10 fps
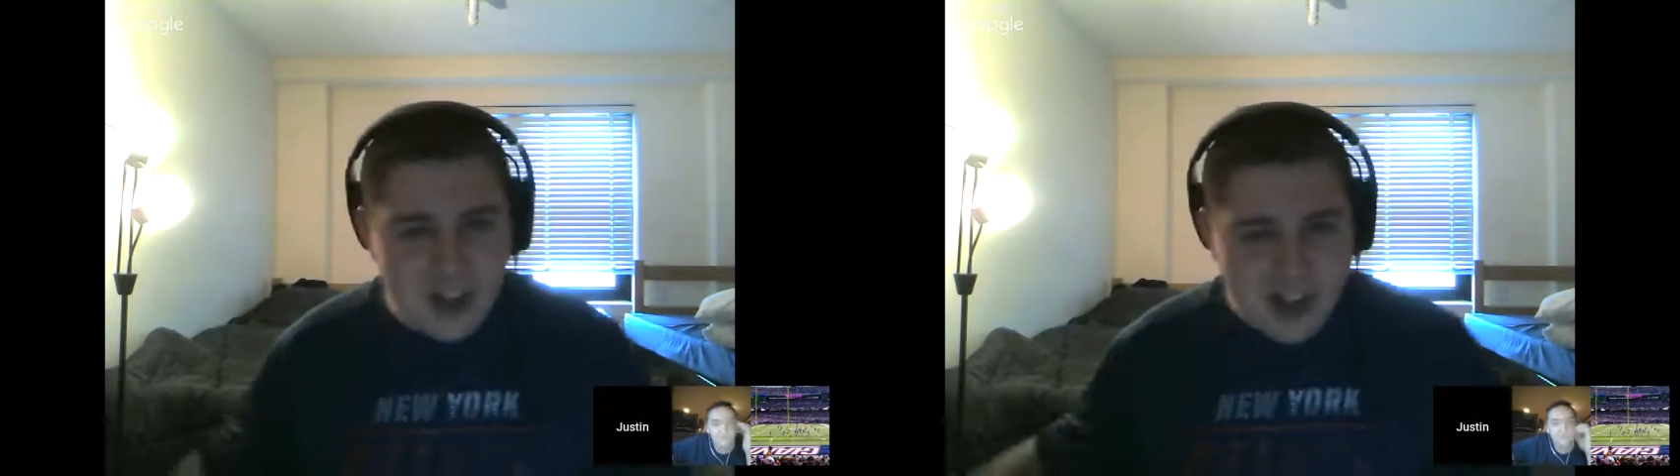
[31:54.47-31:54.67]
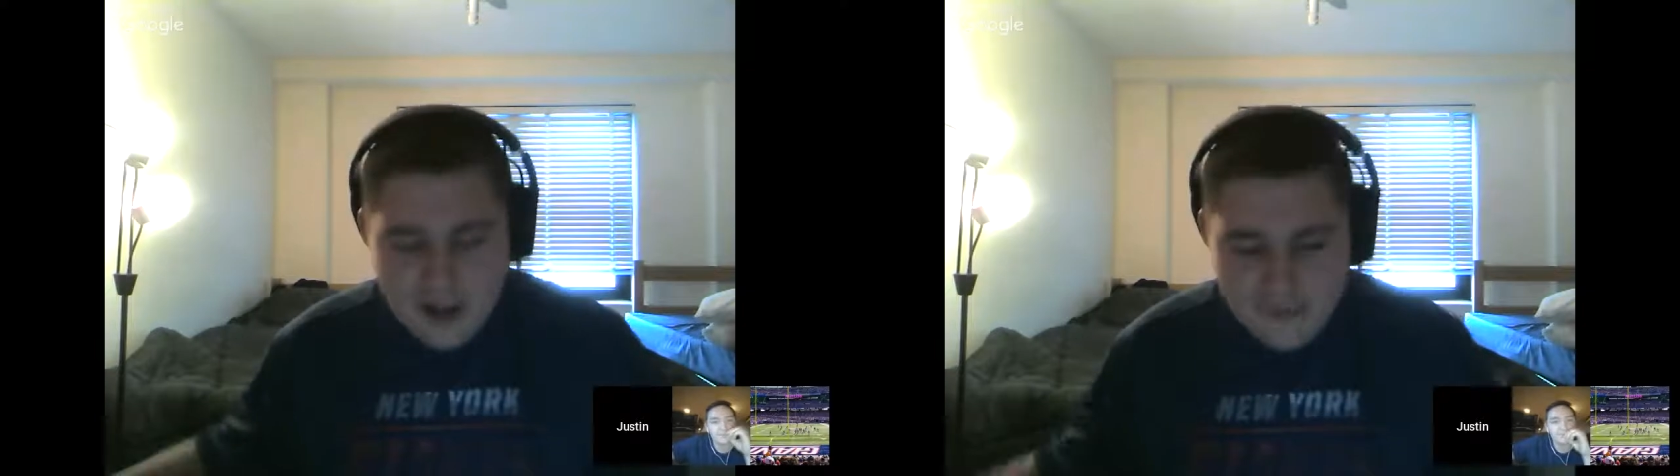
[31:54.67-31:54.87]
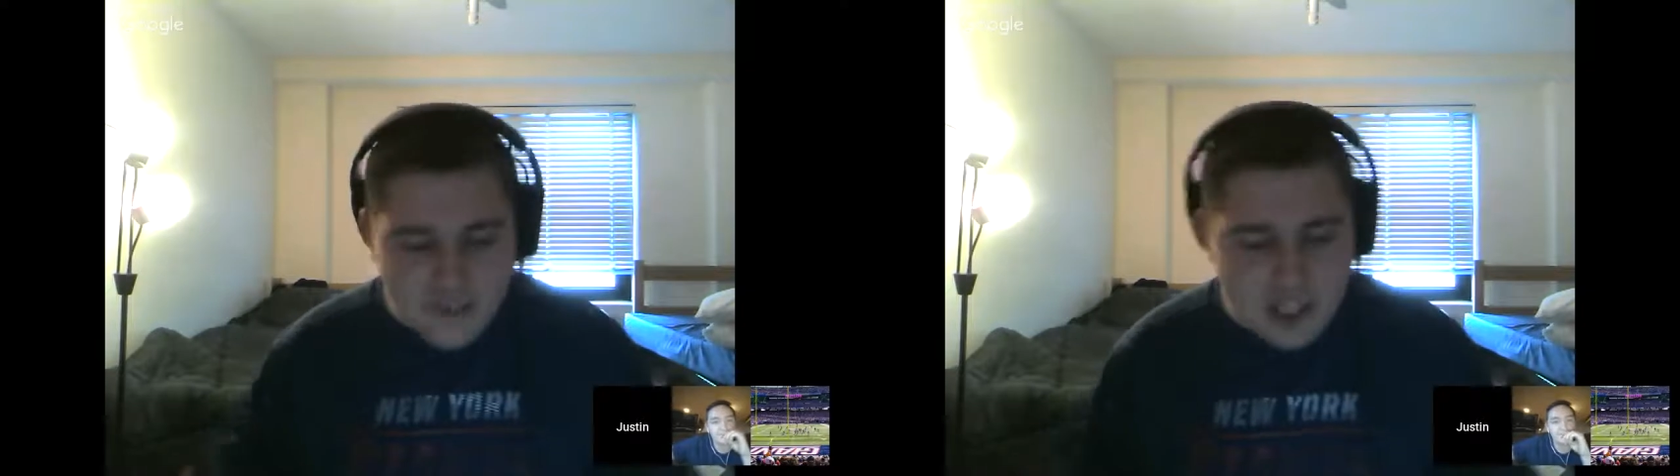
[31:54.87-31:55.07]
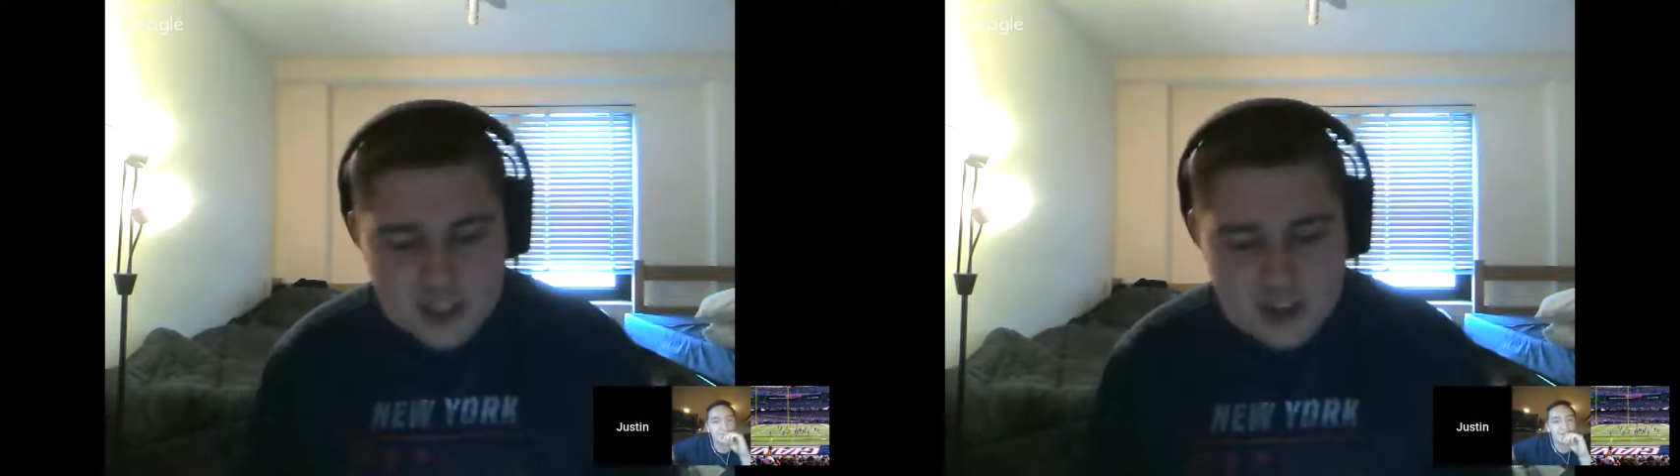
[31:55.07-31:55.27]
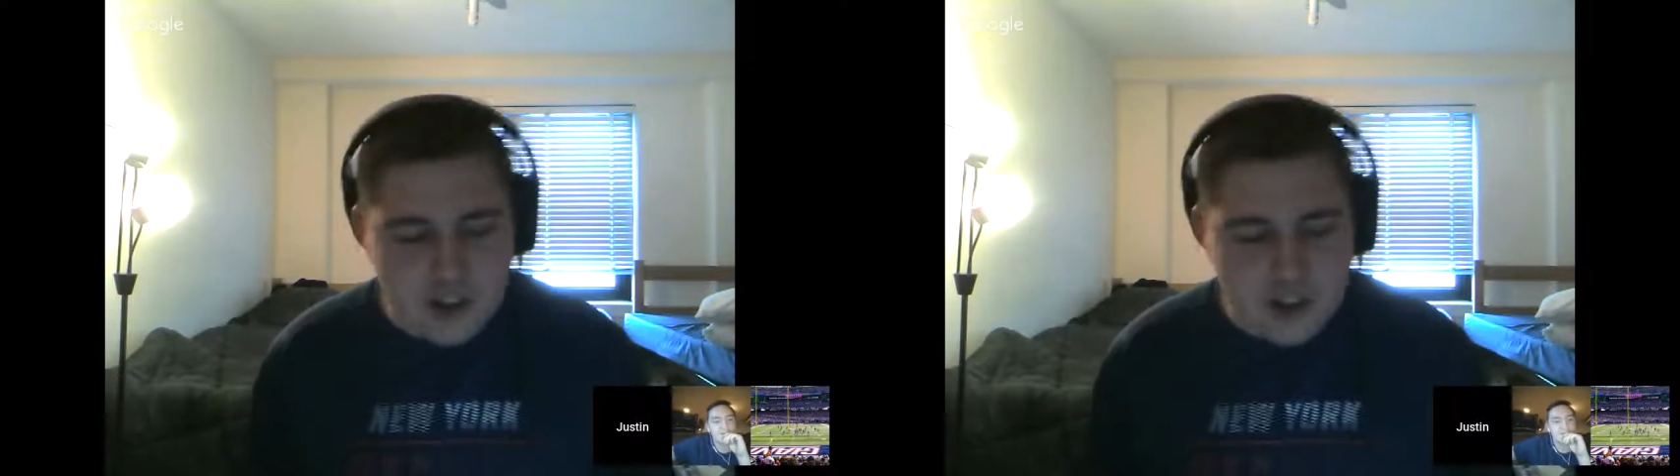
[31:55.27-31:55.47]
a
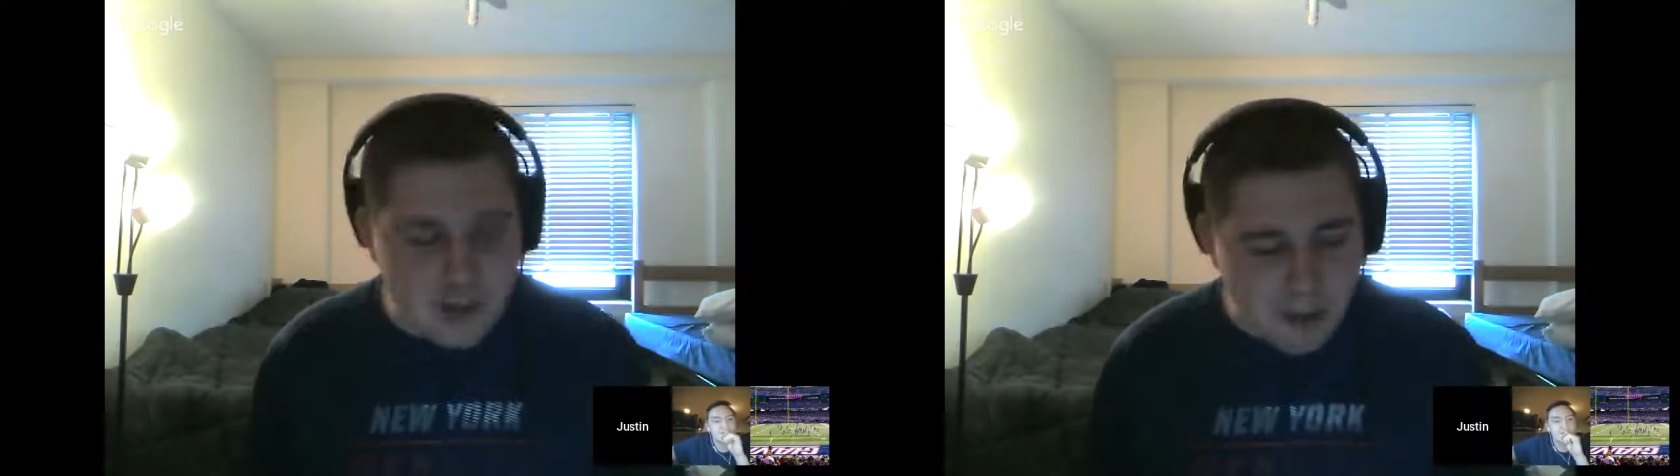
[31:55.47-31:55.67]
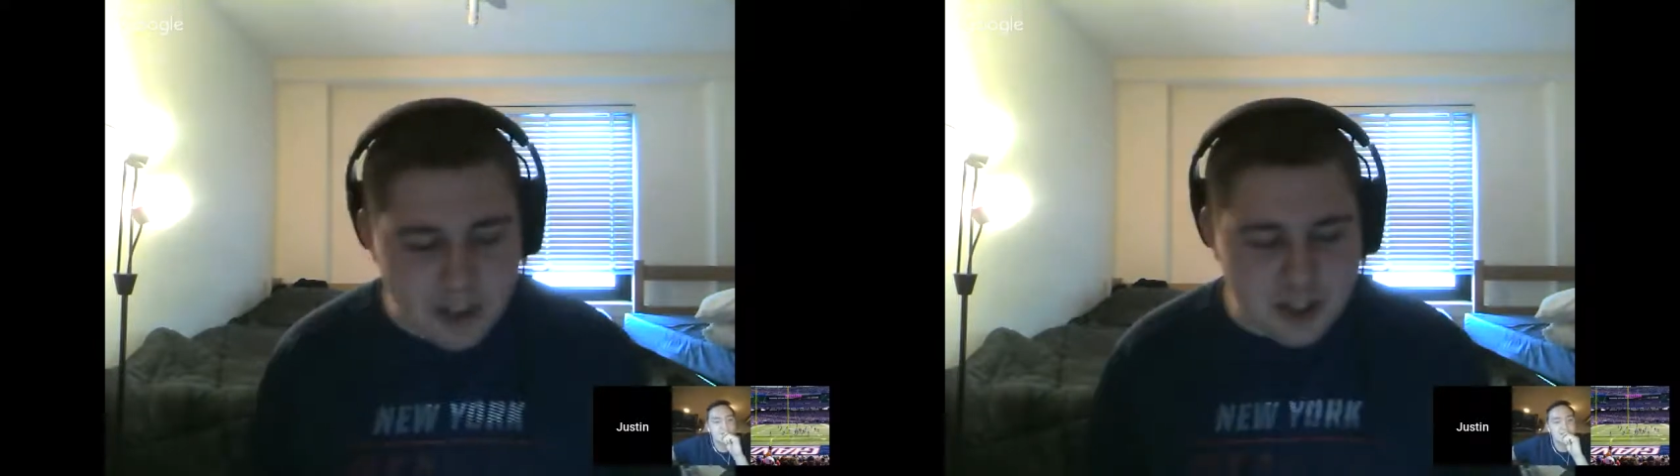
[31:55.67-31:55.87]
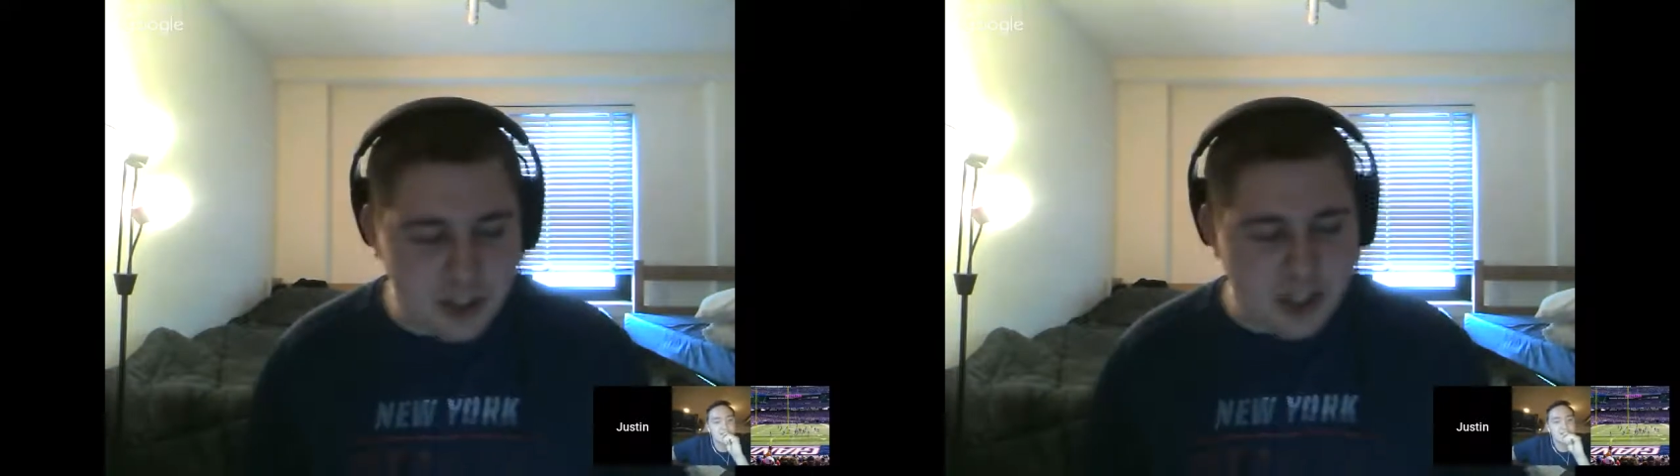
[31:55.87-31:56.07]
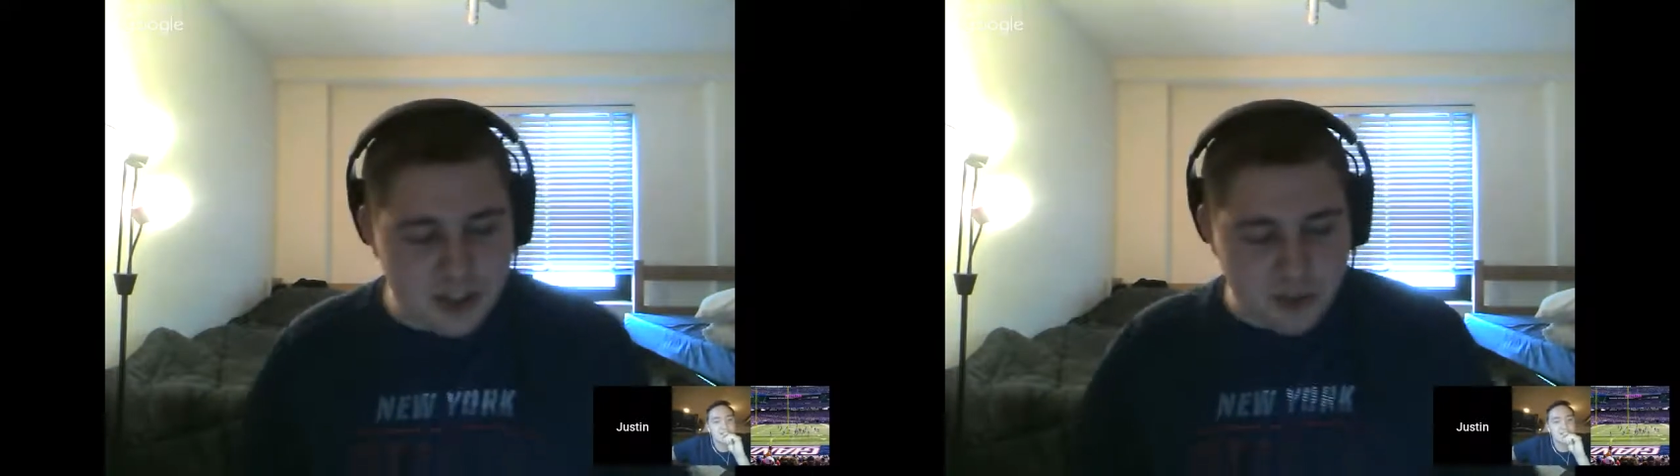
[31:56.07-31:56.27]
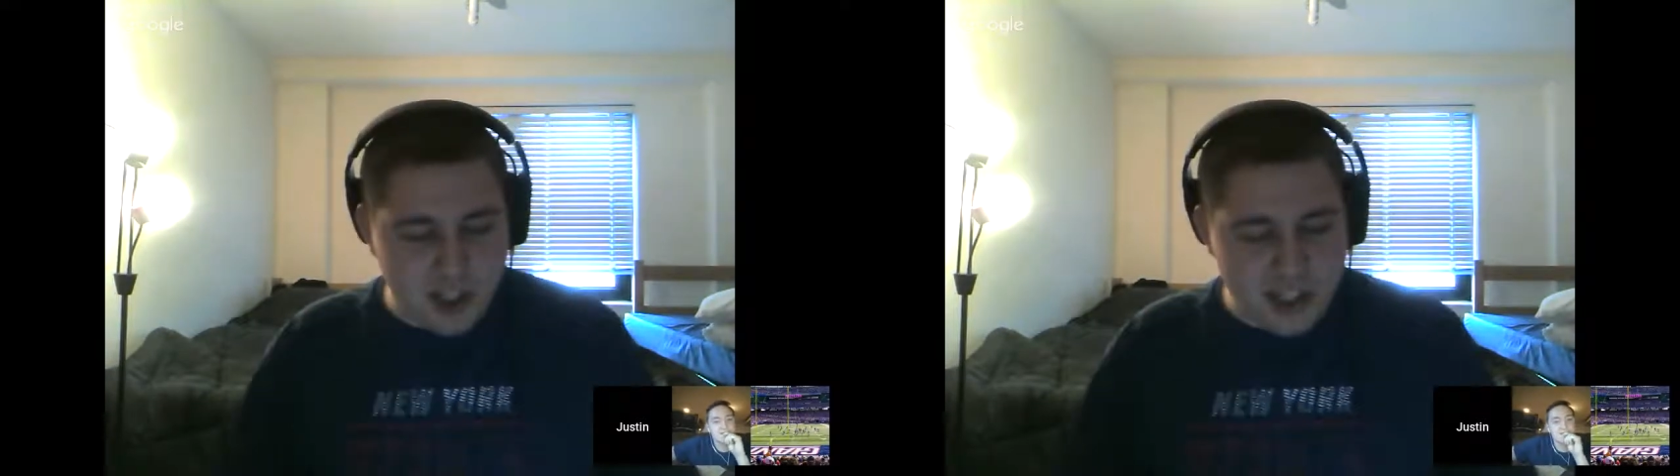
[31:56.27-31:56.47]
figure, something Giants
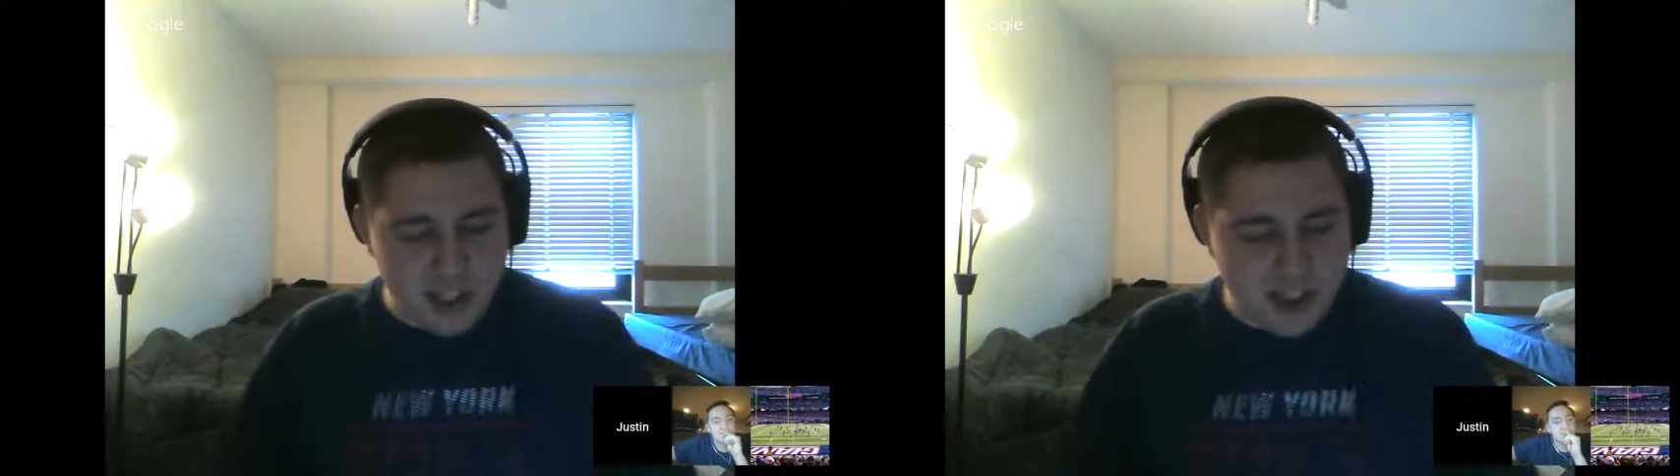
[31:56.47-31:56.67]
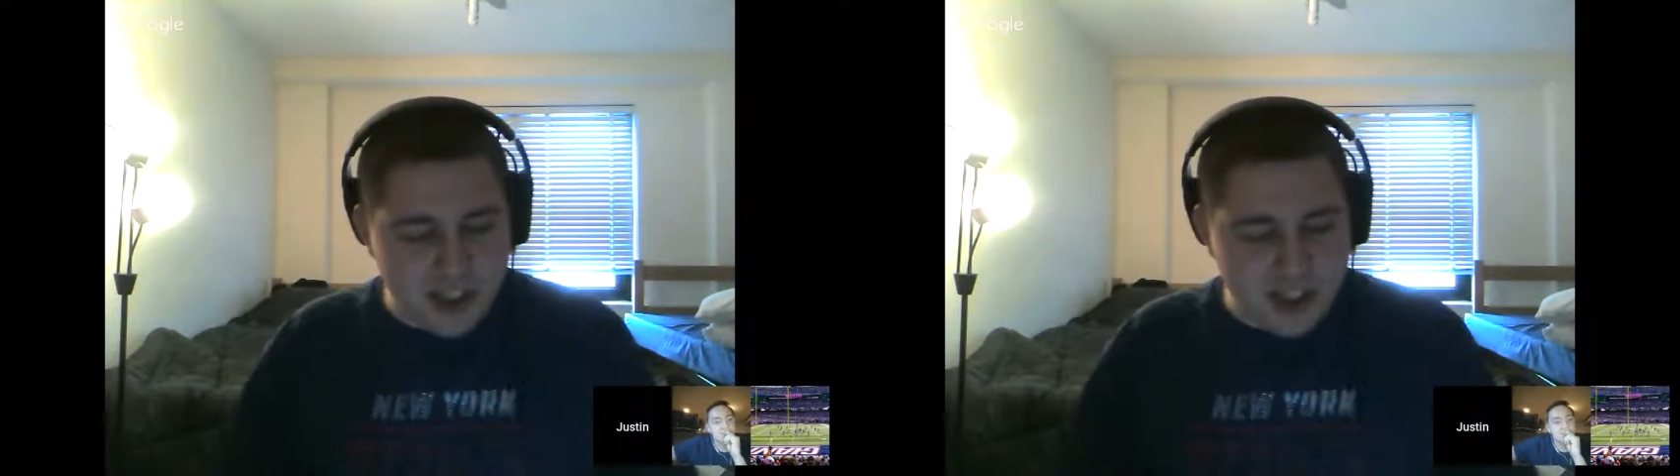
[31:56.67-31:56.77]
related.